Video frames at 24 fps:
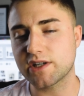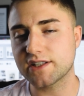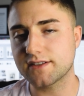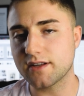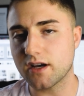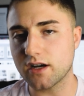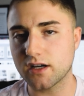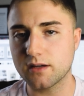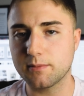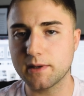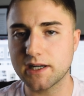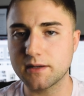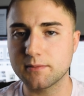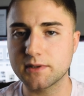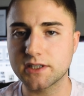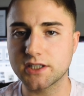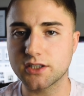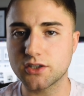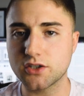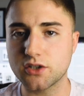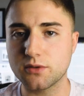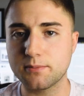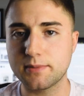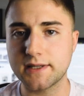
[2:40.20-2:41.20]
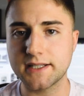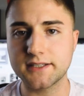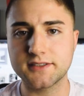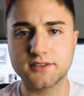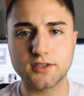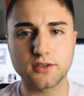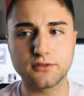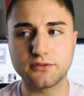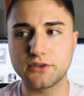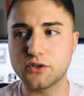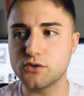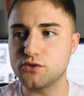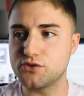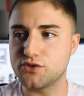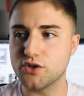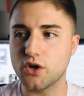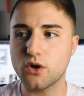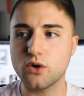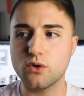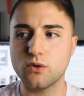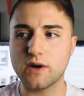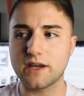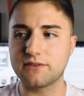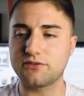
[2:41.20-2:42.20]
gonna talk about them a little bit, so if you
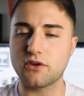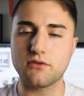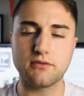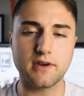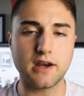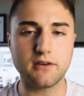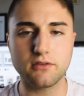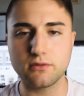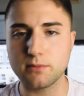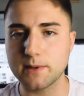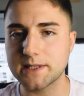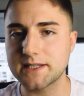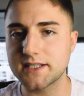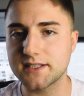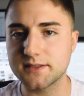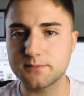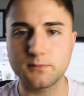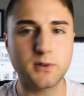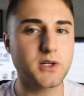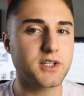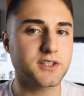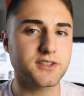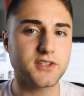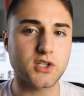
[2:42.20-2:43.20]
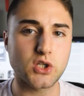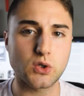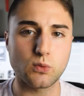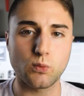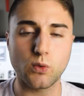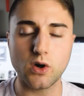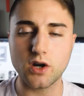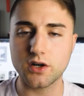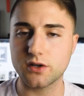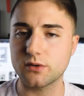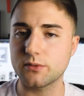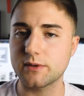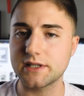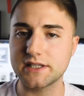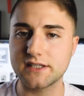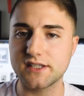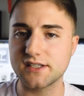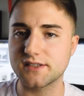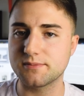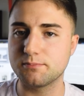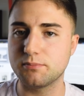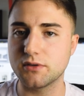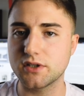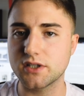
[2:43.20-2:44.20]
don't, if you've never read these books and you wanna read
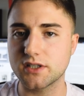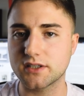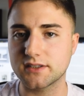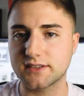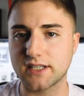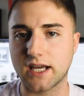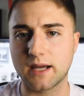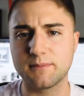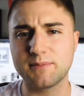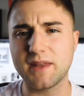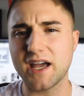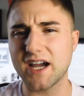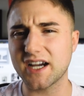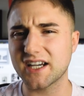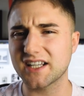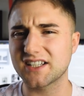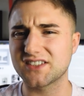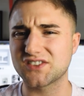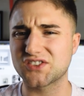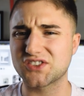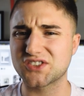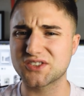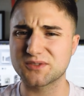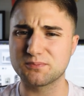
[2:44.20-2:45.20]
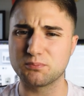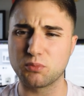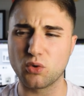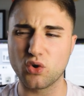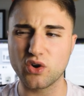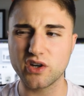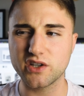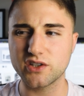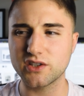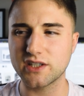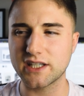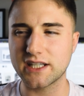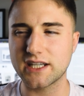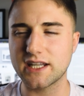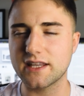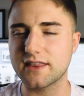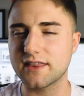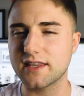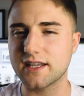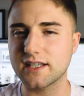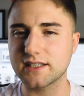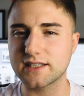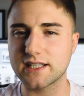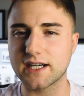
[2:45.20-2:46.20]
these books, I'm not gonna spoil
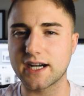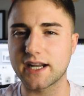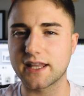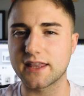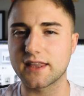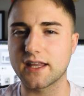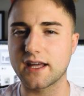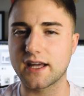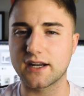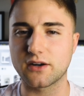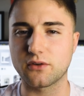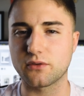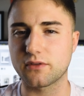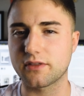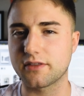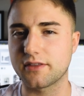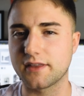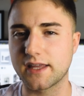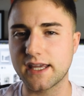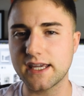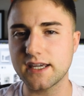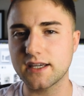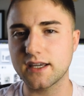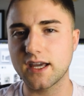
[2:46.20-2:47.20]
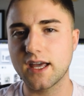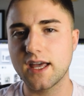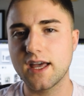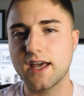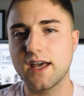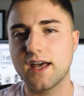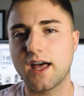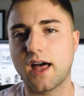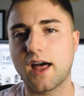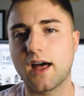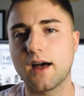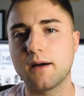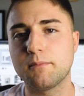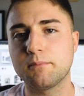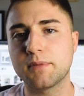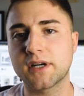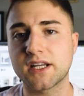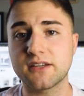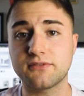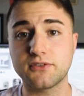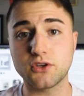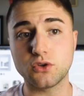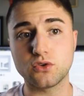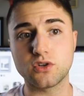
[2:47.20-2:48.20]
anything that I, I don't think, um, but
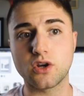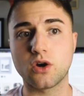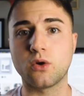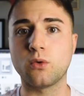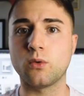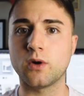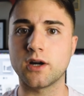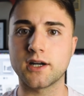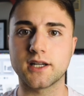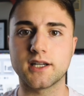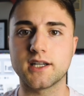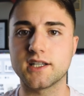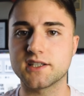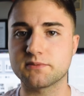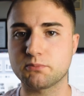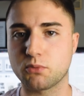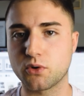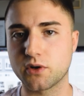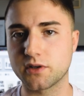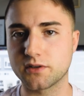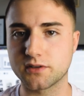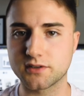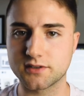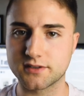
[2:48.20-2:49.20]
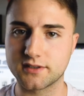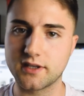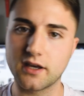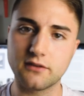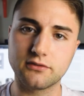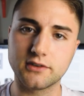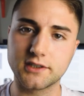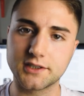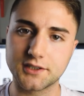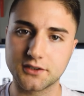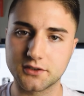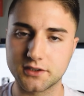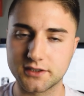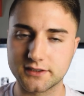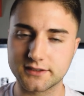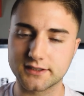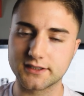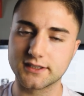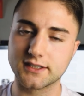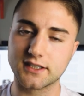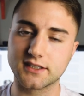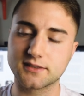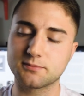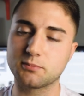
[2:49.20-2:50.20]
if you don't want any spoilers, definitely don't listen
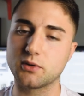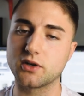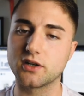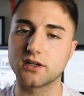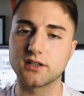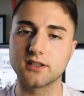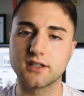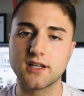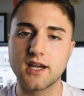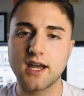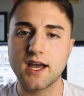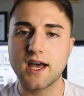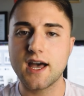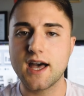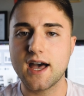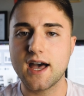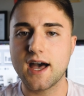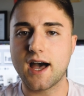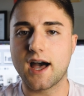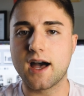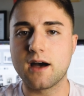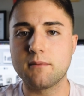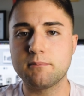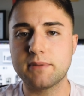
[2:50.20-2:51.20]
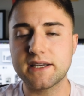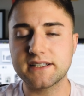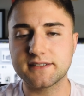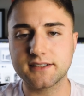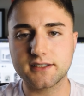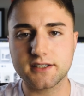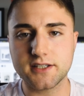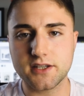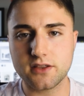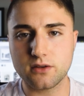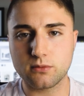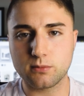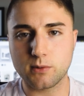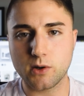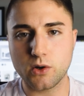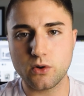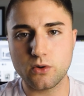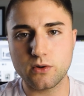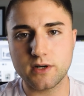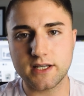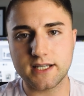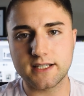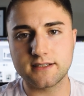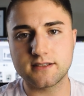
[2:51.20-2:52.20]
to this part. Um, basically, The
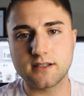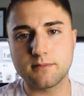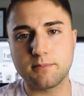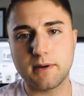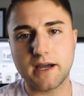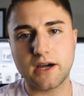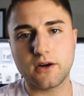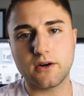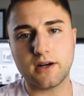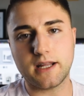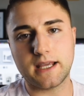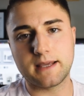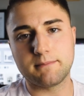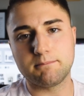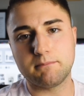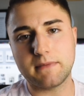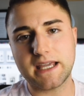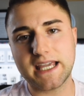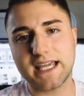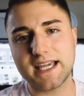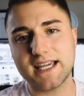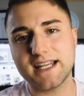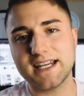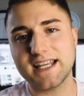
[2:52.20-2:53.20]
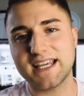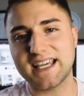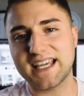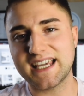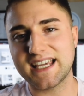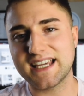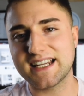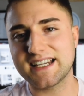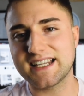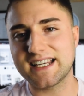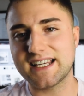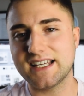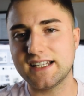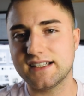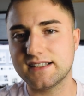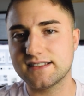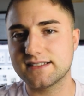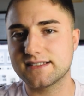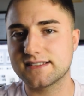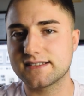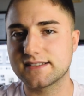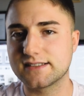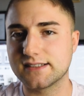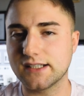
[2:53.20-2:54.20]
Road is about a man and his
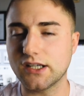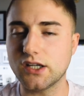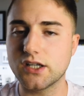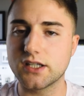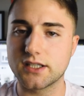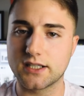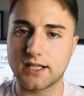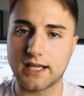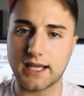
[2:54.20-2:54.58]
son,